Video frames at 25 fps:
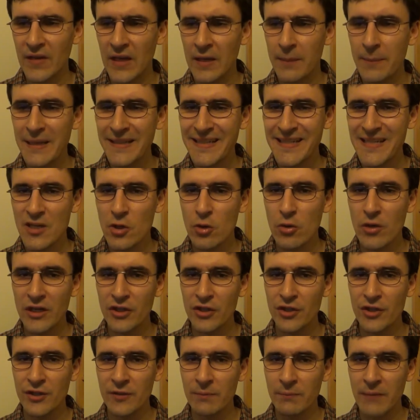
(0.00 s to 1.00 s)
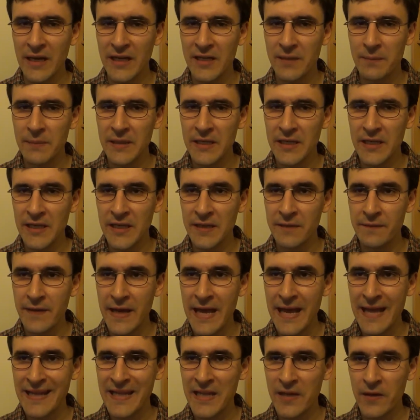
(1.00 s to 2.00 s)
A better question might be if
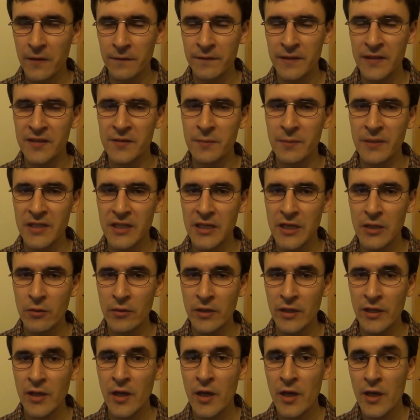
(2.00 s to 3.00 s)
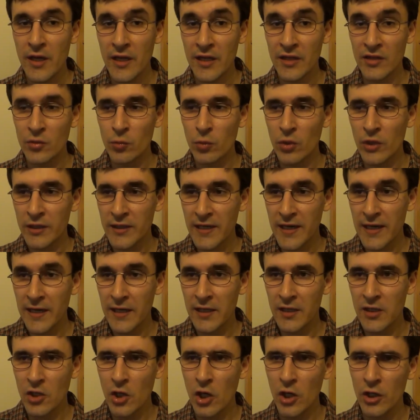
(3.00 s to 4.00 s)
any of this material is worth
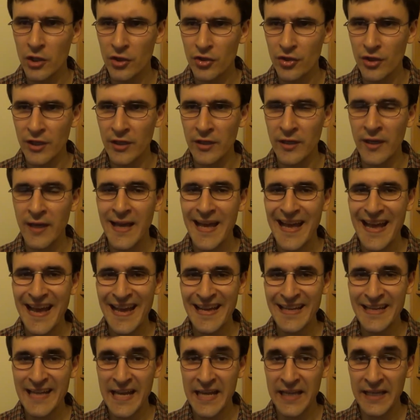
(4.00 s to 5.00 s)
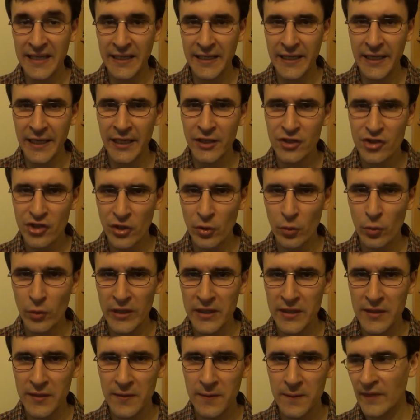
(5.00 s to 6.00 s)
acknowledging and engaging
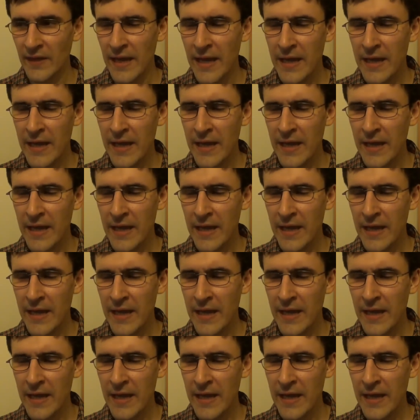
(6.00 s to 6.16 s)
with.